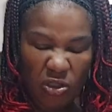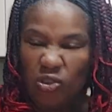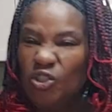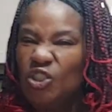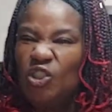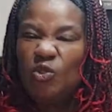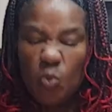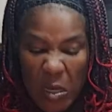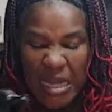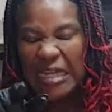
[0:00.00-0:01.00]

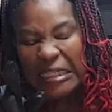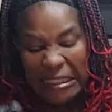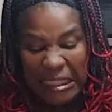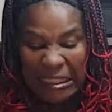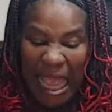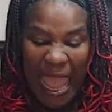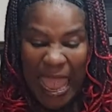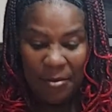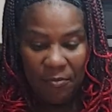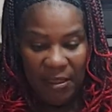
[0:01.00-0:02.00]
sweet, just a
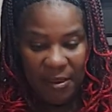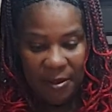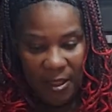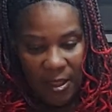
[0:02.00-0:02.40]
tad bit.